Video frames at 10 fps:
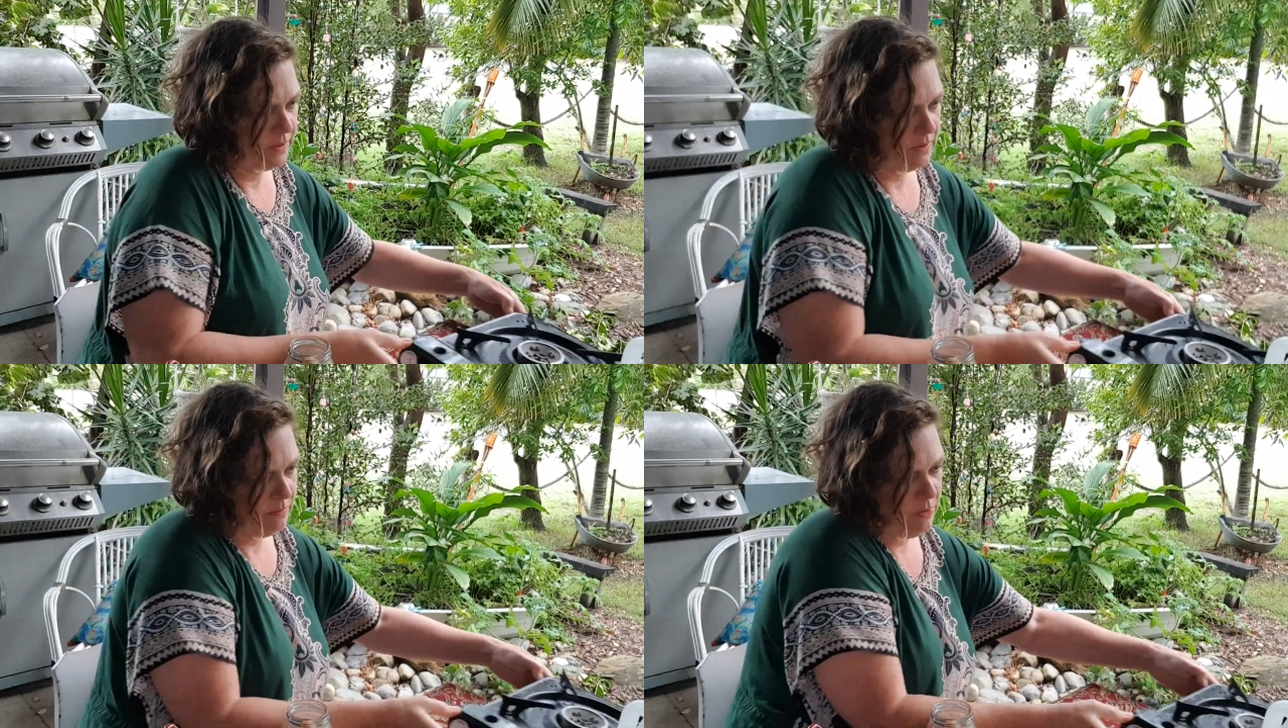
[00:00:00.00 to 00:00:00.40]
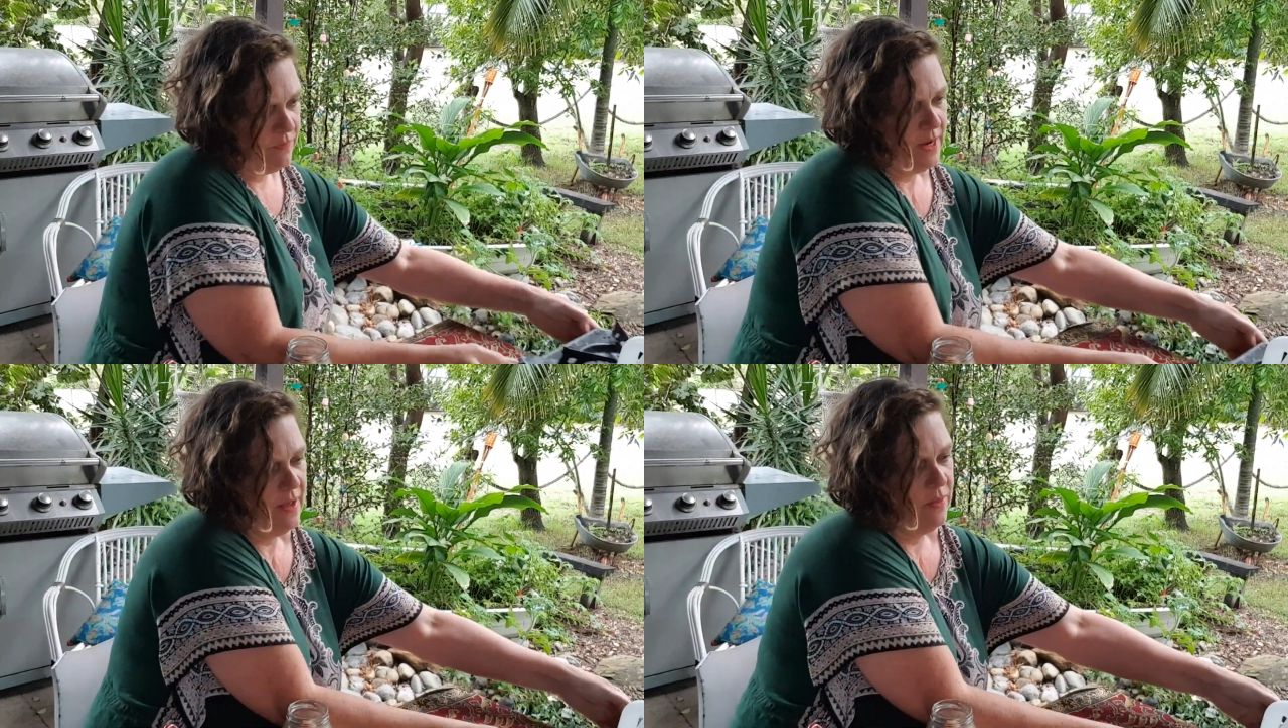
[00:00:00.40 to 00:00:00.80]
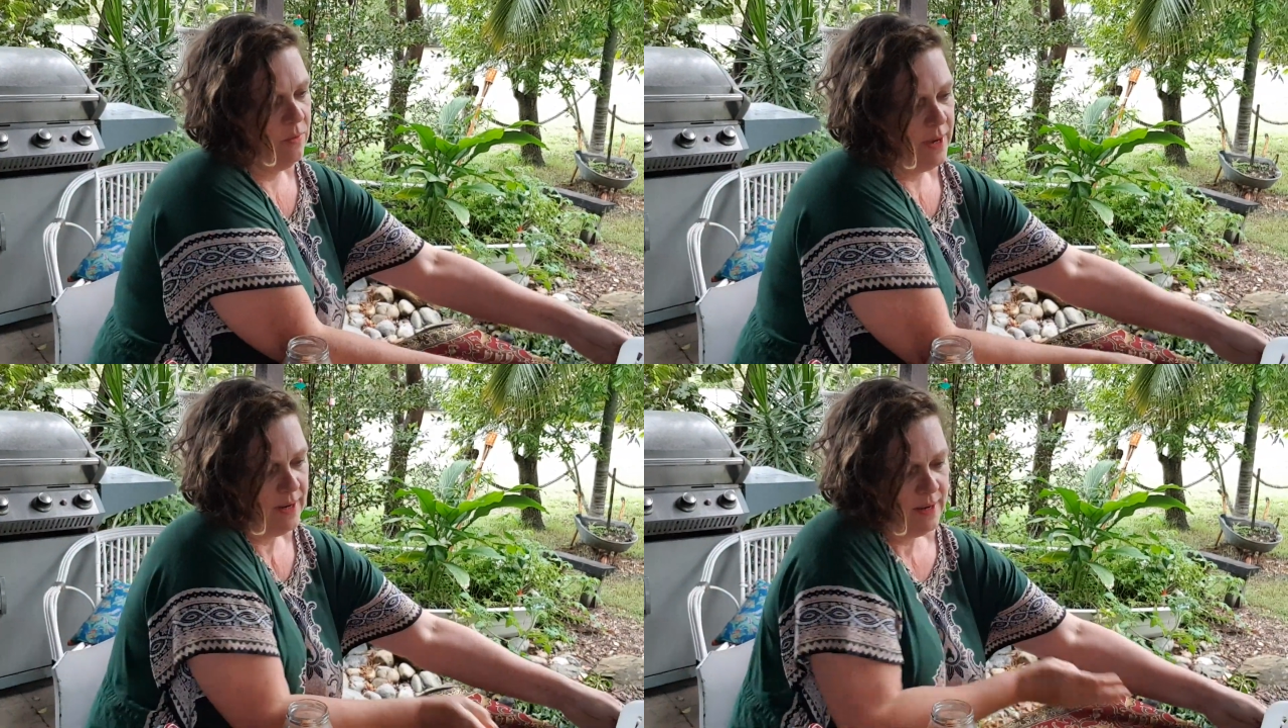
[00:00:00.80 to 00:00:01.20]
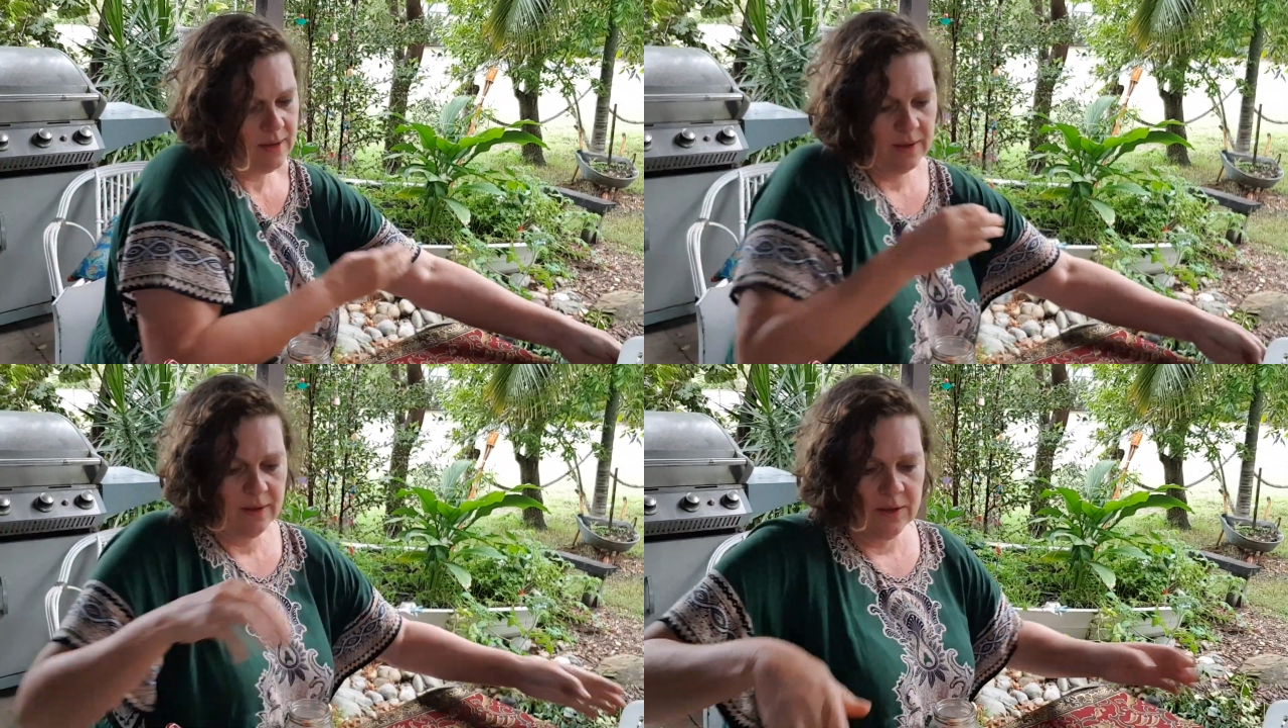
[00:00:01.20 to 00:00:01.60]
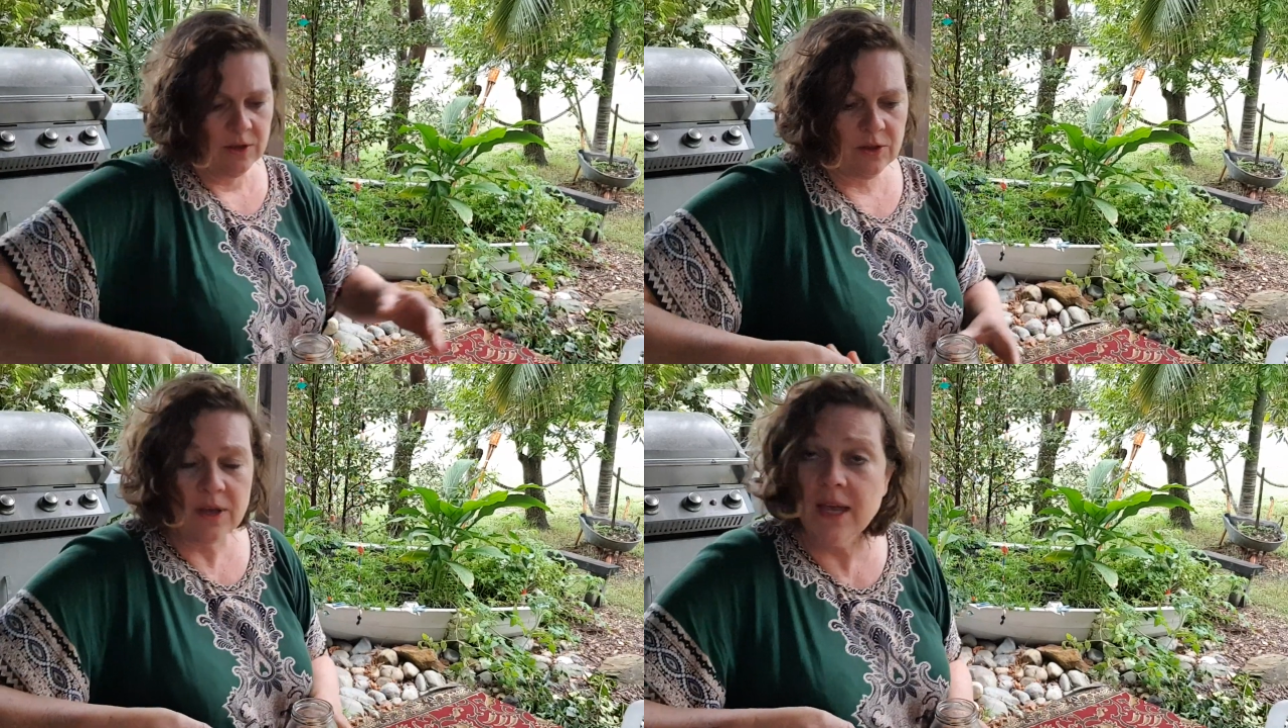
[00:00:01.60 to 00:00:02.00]
I'll move that out the way.
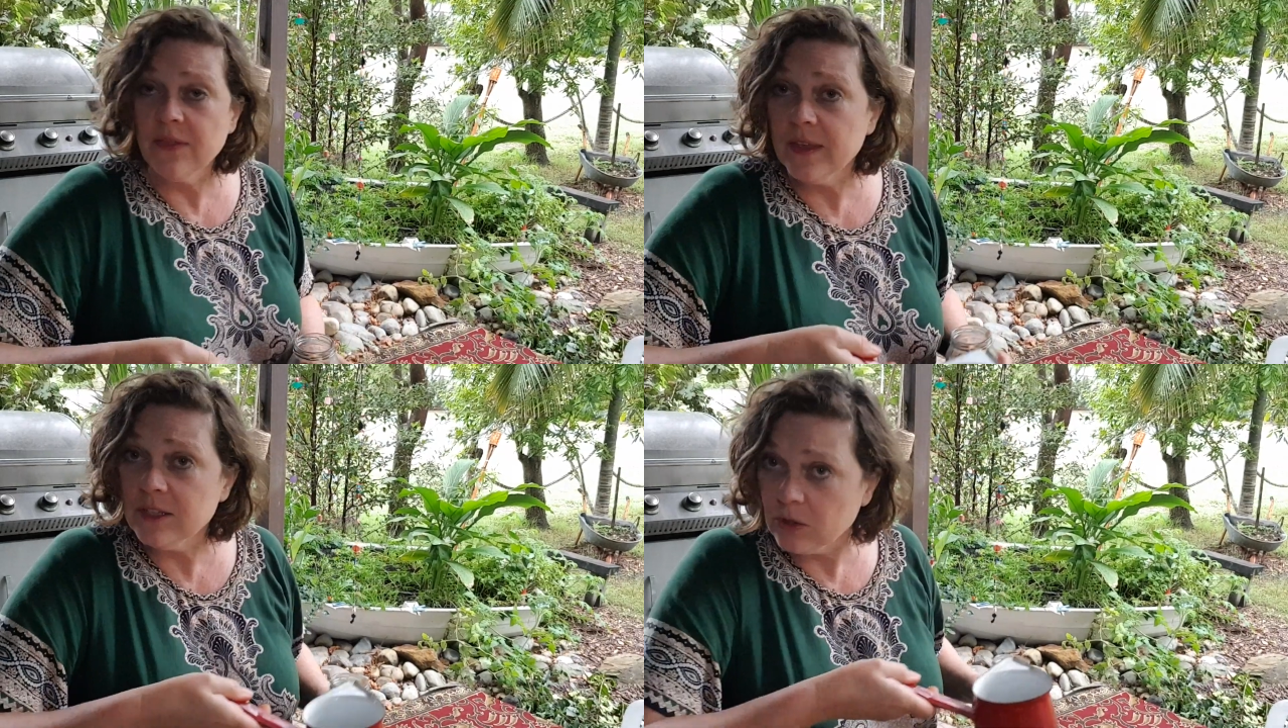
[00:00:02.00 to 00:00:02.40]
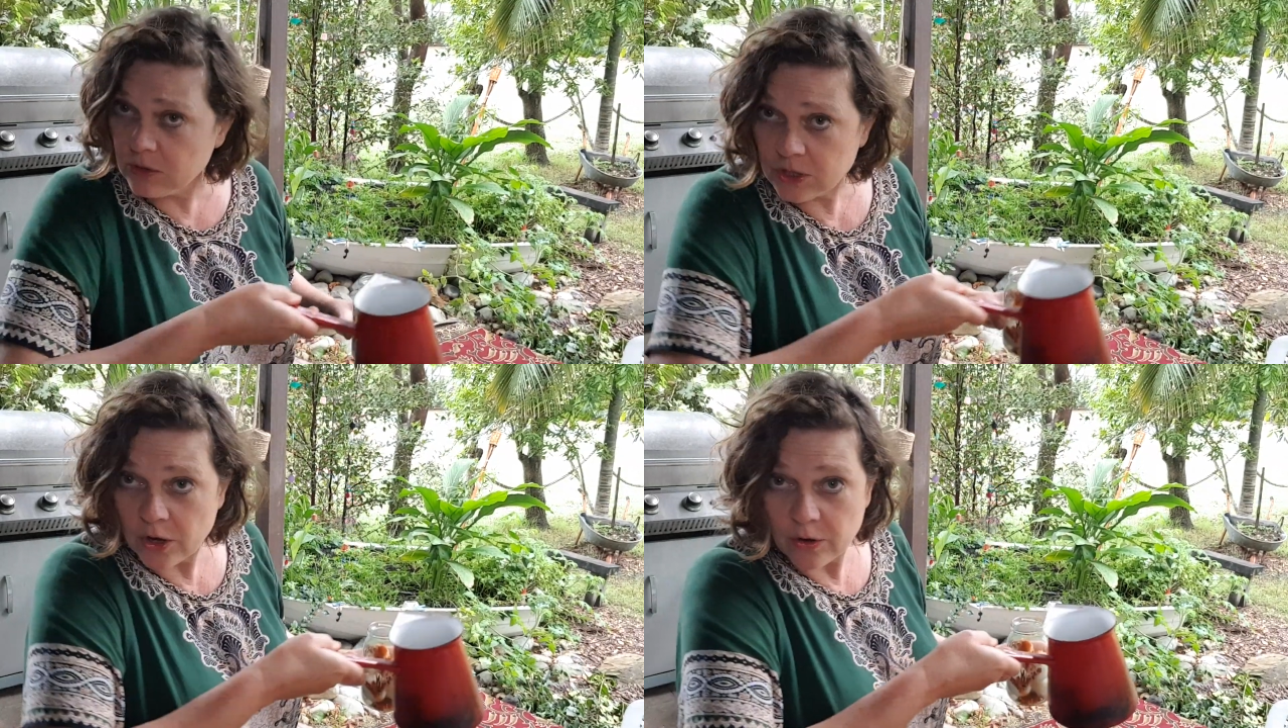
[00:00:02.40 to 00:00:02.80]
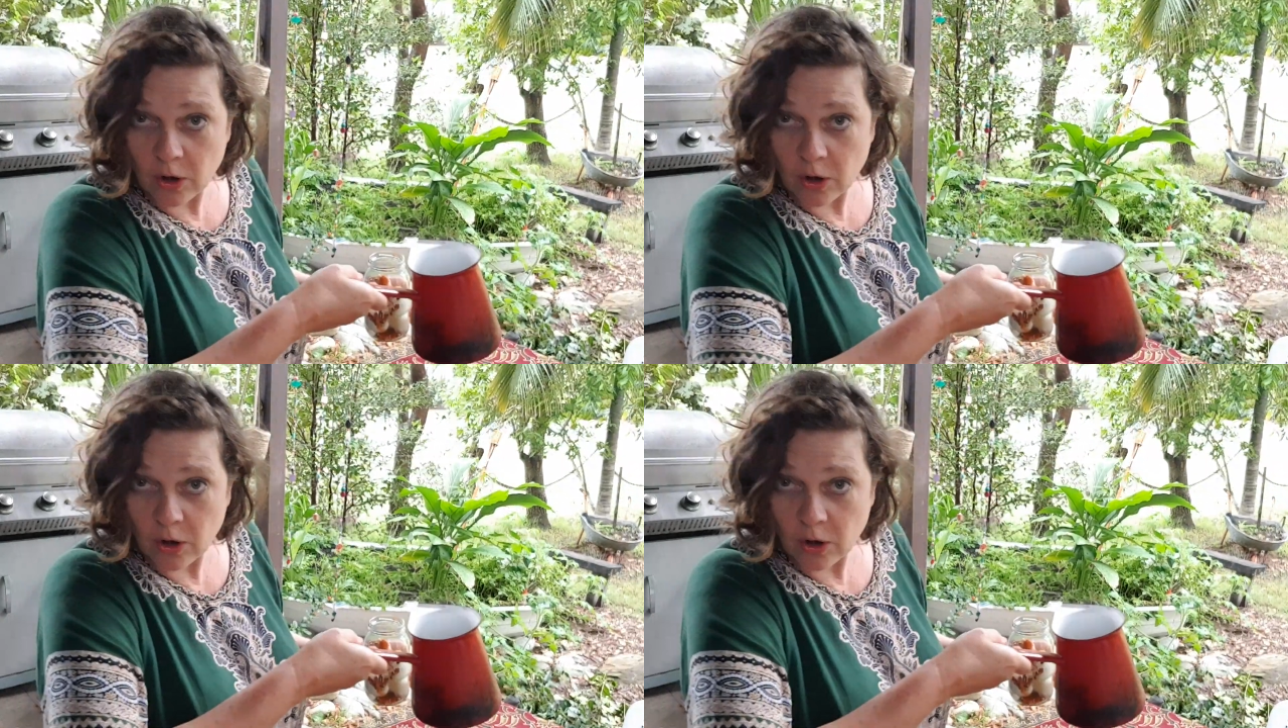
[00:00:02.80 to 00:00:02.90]
You can get these also